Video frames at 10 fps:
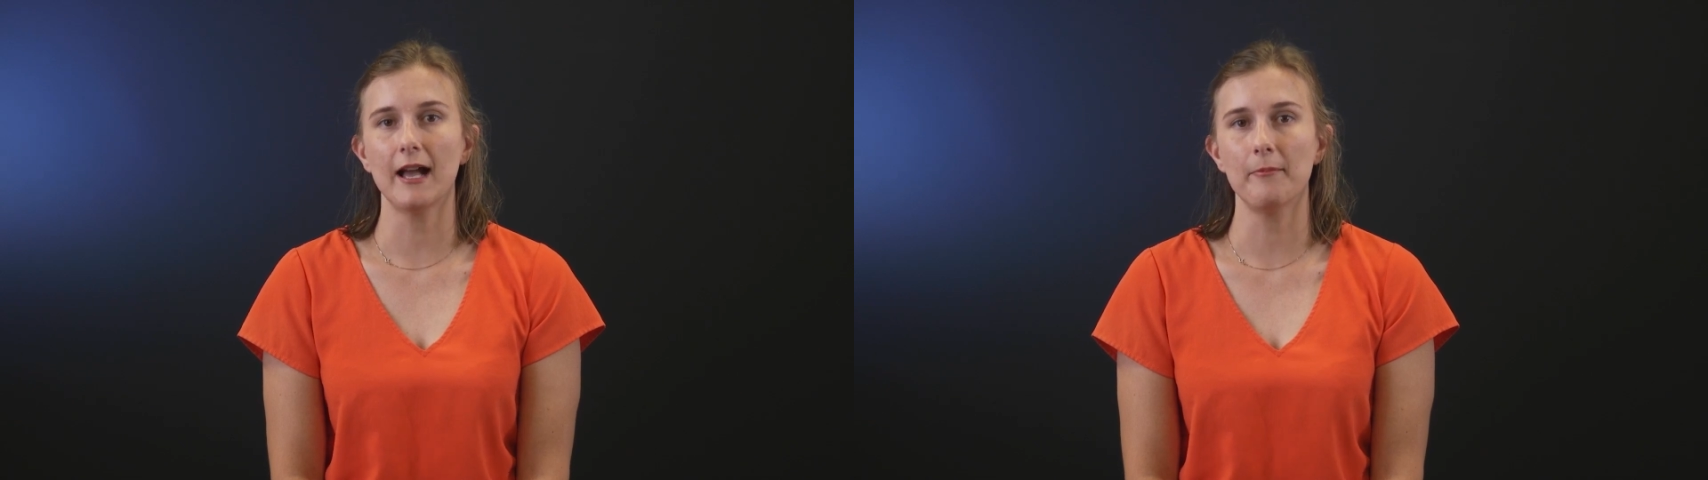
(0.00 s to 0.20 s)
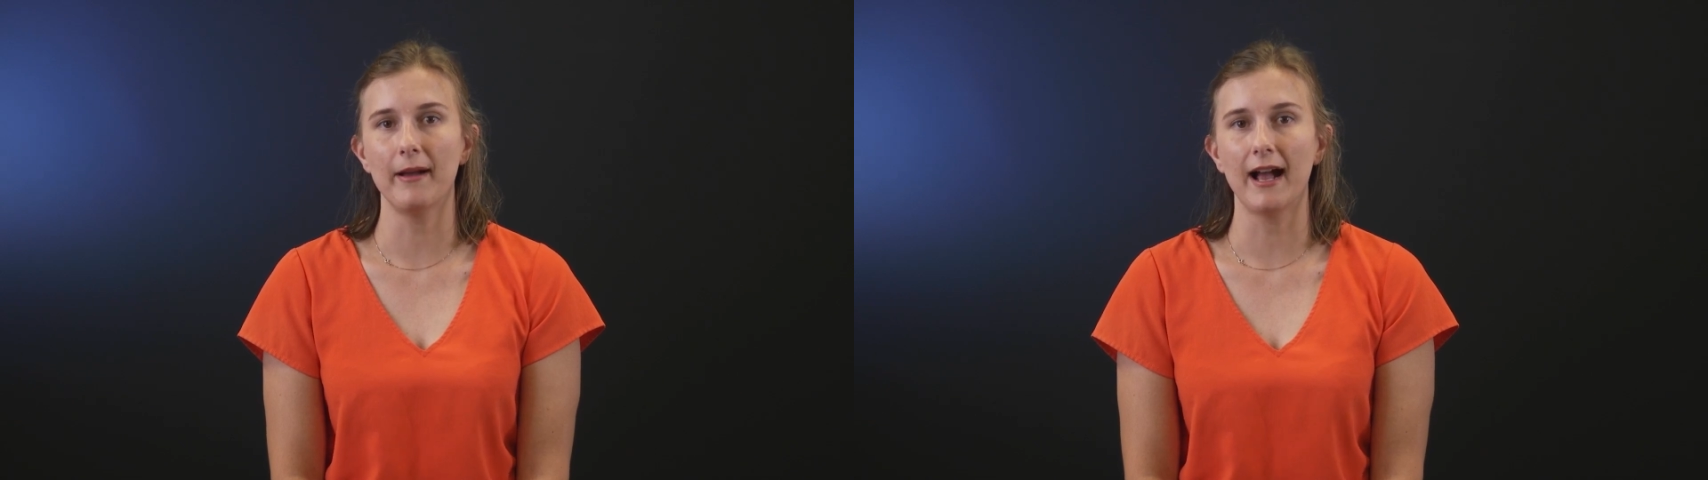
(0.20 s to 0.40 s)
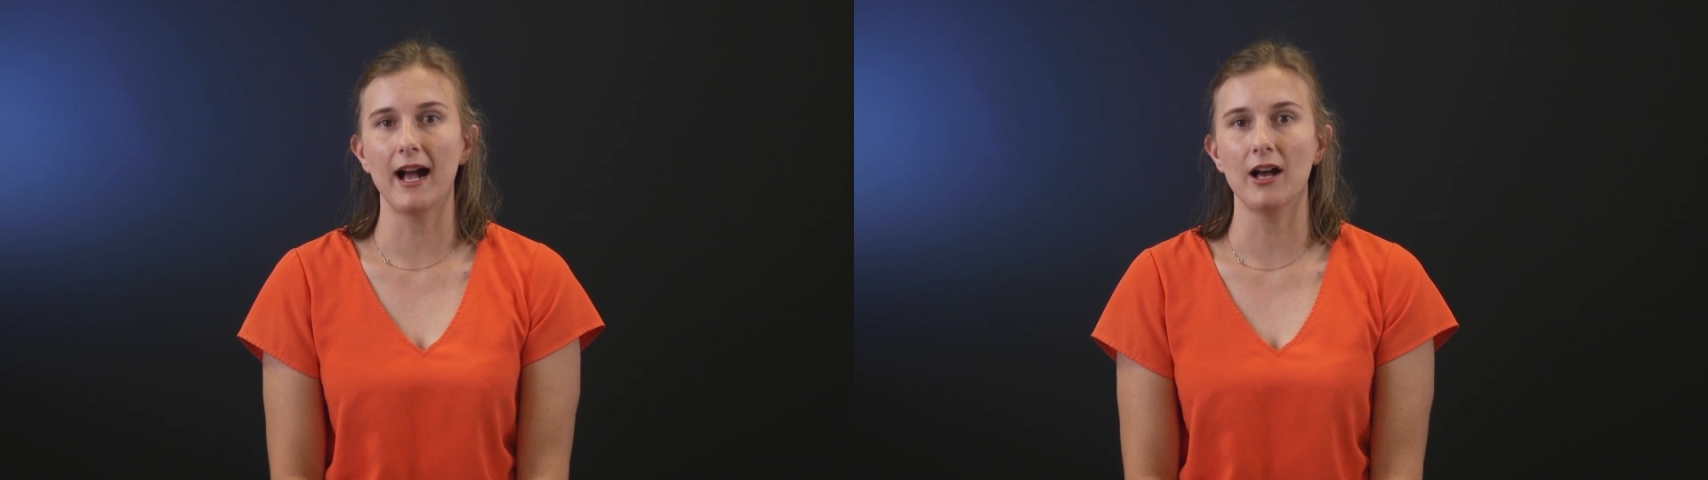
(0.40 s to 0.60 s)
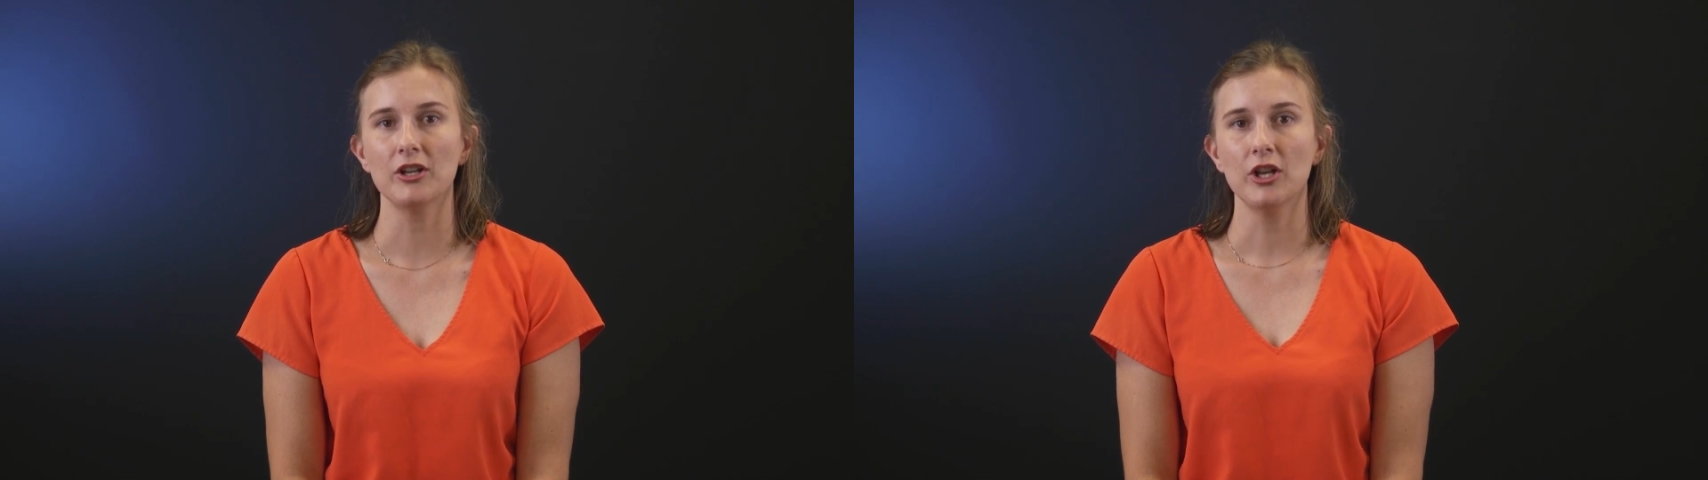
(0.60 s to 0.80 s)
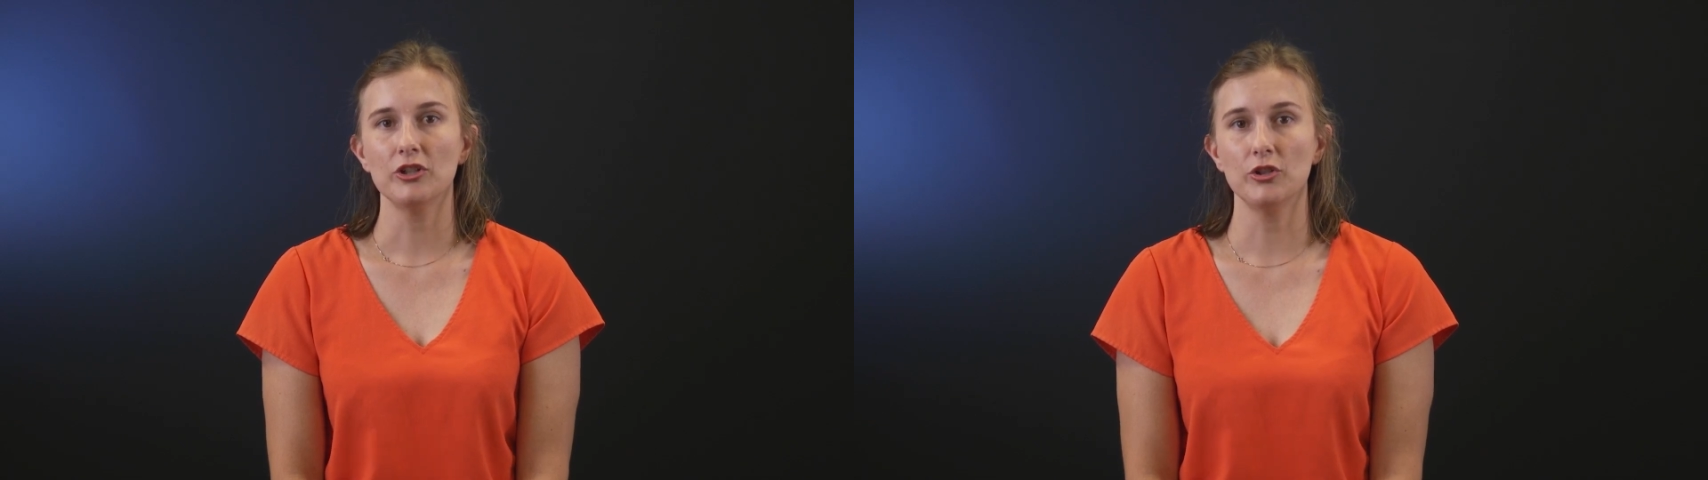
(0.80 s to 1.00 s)
about
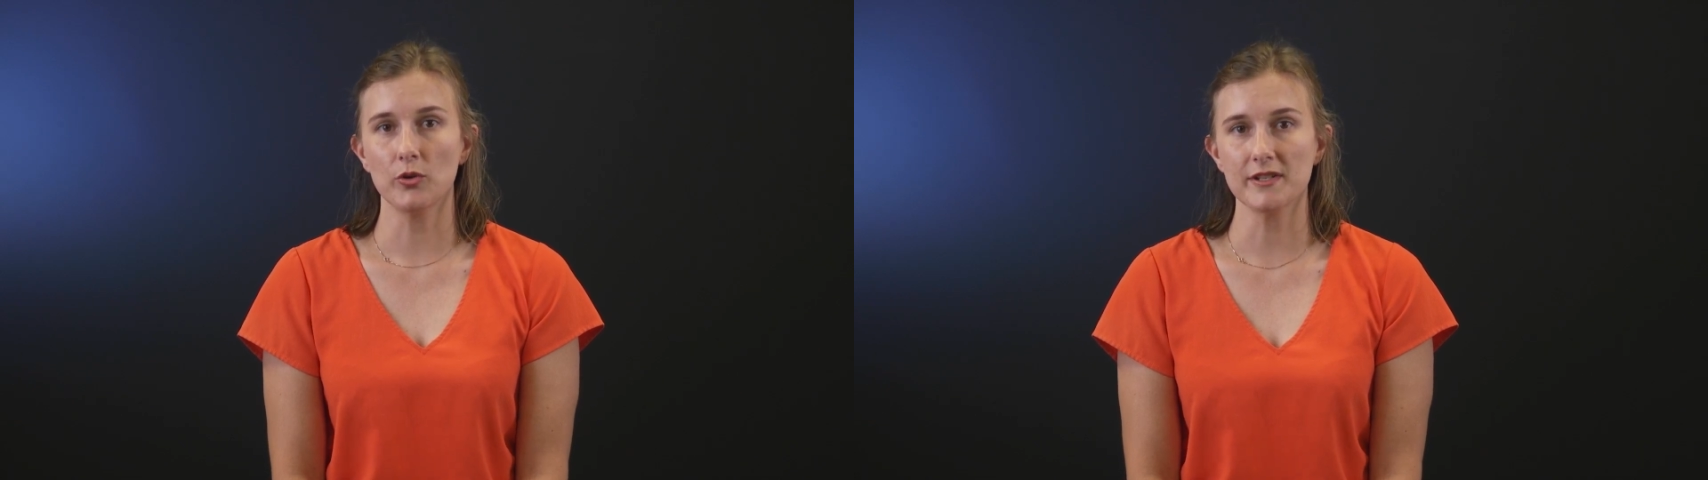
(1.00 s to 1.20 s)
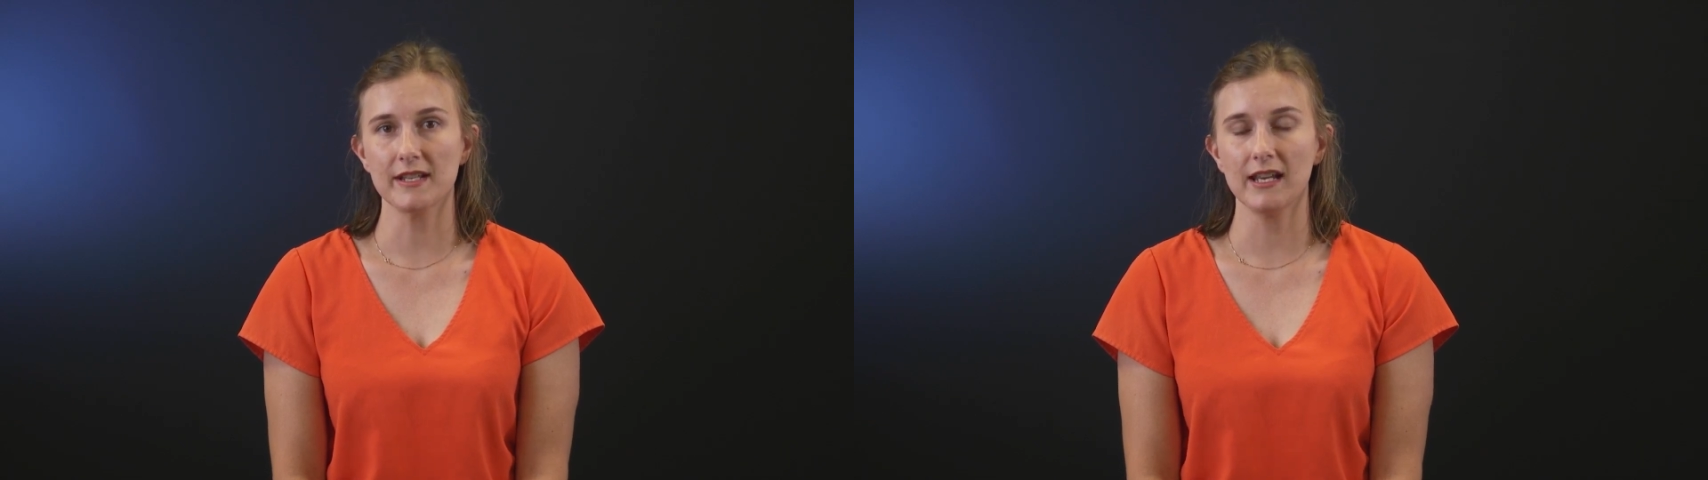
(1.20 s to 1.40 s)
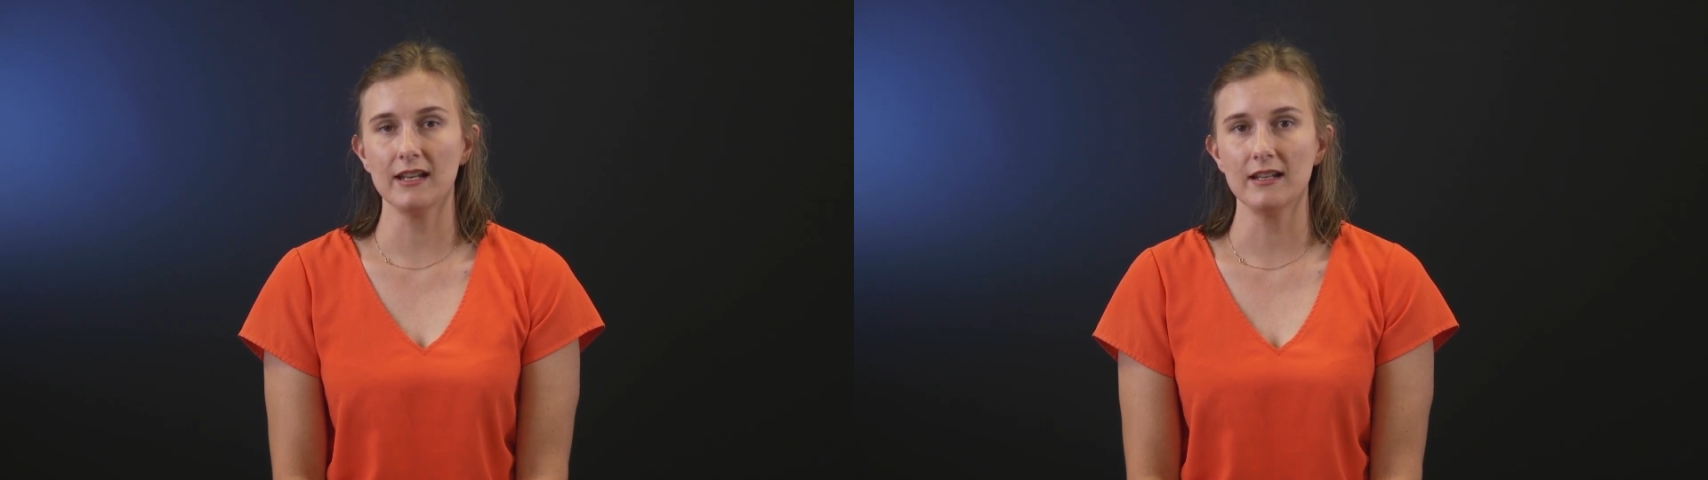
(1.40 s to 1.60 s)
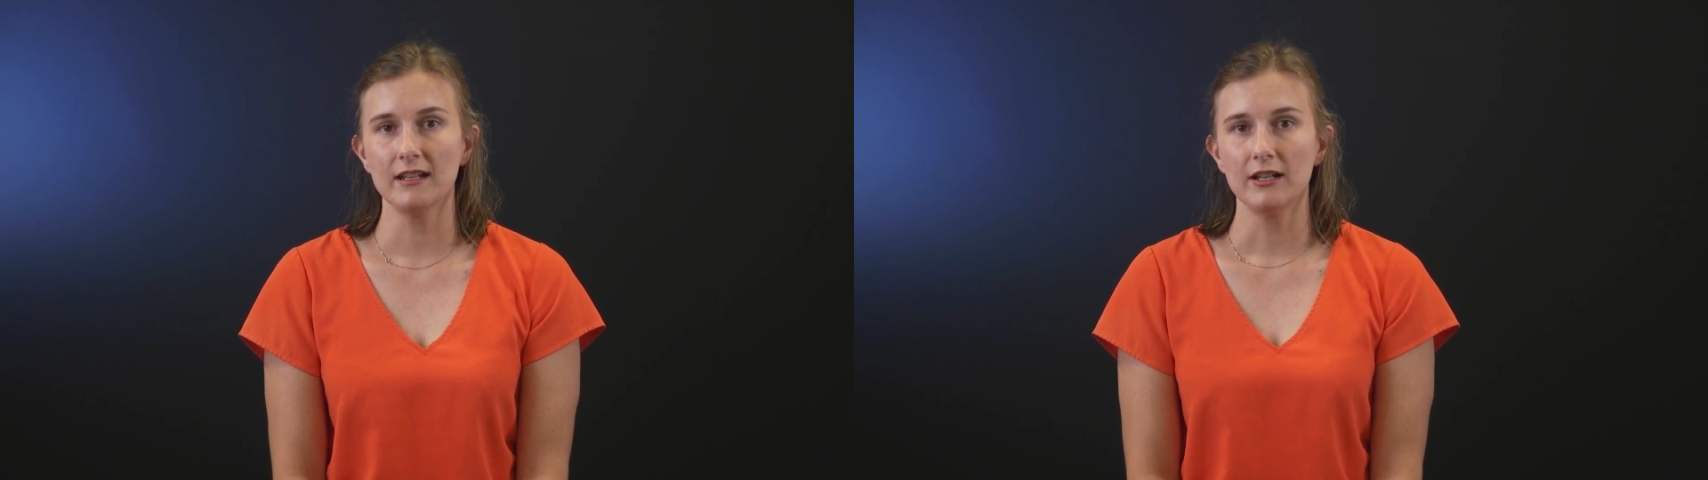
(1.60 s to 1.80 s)
your skin.